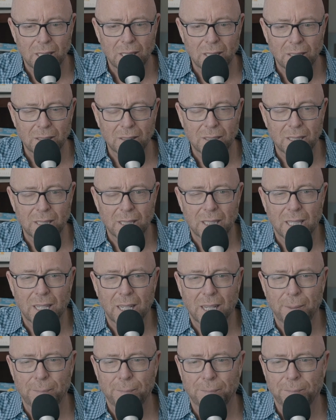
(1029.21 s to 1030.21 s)
is the
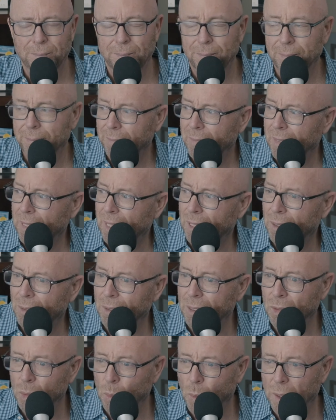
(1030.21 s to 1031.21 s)
um, you
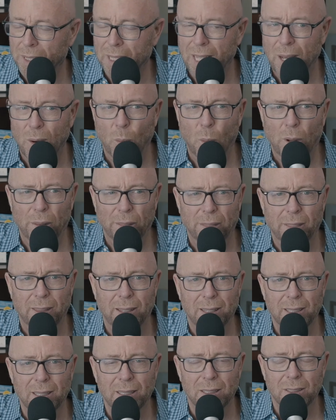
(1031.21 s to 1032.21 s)
know is what that one
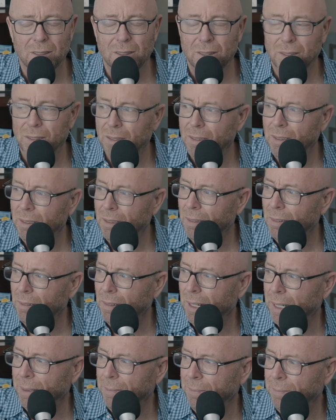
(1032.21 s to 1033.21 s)
thing is,
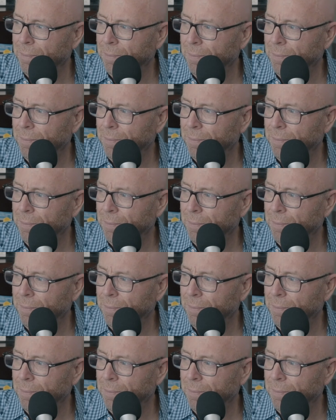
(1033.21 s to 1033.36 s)
right? Mm -hmm.